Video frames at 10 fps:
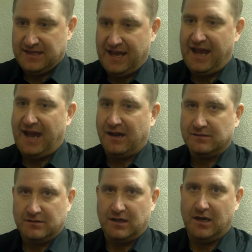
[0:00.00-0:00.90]

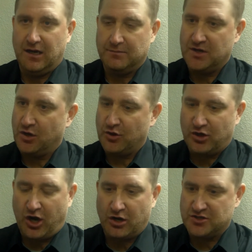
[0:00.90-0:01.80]
Yeah, you know, their
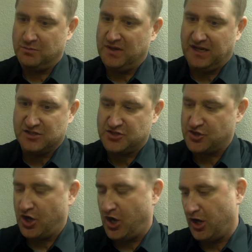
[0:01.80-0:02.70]
guards are big and
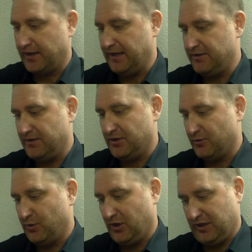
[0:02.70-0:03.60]
strong, and they're
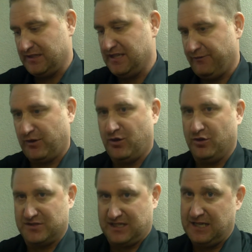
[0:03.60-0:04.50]
really
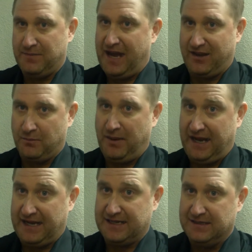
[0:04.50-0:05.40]
difficult to keep out of the
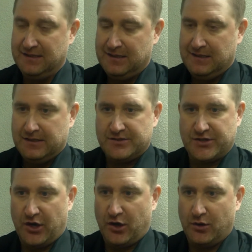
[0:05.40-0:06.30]
paint.
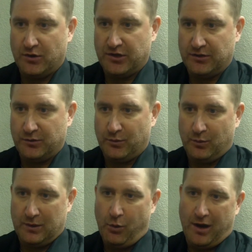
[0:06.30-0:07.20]
So
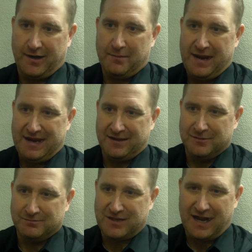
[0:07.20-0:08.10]
we wanted to make
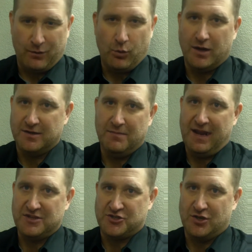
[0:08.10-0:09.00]
them kind of
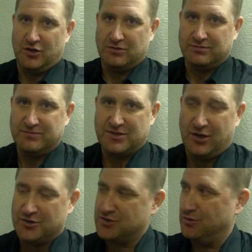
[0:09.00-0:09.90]
one-dimensional, you
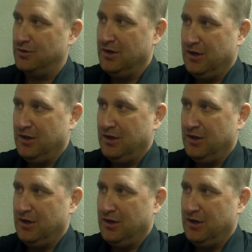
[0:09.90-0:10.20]
know, so